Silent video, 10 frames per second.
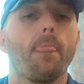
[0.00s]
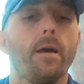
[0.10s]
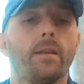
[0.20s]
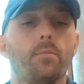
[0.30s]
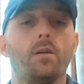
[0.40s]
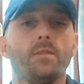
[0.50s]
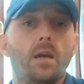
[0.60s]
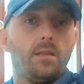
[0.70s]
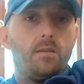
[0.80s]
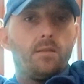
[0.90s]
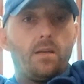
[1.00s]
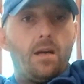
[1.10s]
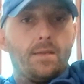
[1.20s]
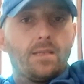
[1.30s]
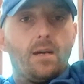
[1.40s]
And above that is
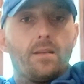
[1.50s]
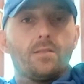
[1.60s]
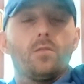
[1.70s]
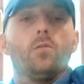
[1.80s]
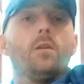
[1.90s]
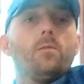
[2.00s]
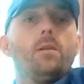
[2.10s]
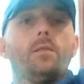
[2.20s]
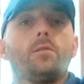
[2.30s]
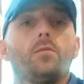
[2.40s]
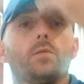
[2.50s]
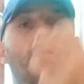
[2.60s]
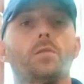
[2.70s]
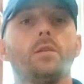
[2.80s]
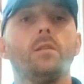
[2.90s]
Asgard. So 1, 2,
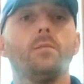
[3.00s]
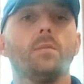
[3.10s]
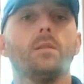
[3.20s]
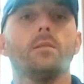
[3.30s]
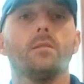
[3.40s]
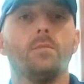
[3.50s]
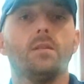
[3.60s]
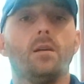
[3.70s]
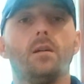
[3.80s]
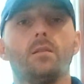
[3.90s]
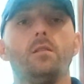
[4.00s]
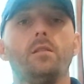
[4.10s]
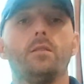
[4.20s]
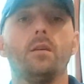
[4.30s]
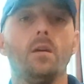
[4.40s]
3 Midgard,
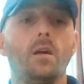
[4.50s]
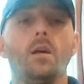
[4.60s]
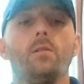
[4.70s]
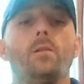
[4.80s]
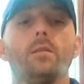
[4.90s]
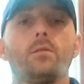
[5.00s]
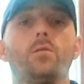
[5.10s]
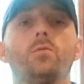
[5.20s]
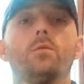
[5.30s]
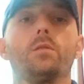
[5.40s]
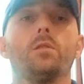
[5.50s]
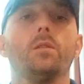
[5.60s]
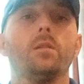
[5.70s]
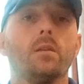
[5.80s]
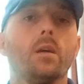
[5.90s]
earth. 1, 2,
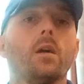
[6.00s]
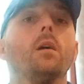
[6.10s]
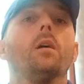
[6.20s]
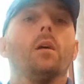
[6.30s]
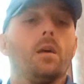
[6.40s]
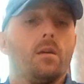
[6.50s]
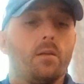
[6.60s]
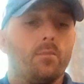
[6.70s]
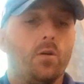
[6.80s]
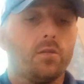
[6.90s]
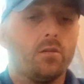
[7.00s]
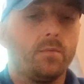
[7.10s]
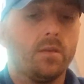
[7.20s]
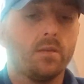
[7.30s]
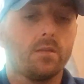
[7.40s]
3 bottom
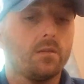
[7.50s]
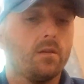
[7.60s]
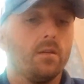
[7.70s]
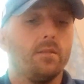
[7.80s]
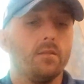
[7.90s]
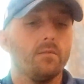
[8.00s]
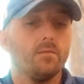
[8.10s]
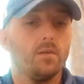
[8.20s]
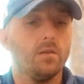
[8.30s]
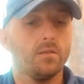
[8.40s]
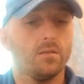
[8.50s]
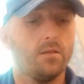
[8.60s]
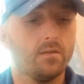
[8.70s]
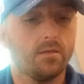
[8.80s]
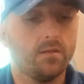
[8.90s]
is
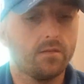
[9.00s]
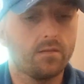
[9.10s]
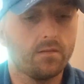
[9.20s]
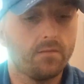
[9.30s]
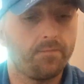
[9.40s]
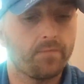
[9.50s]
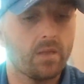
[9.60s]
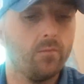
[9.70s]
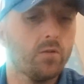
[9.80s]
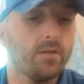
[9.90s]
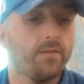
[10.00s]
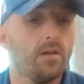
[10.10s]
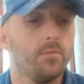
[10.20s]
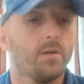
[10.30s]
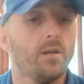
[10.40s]
is
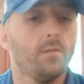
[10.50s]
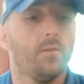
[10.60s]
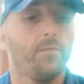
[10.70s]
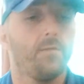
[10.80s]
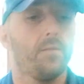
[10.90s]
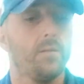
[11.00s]
Muspelheim realm of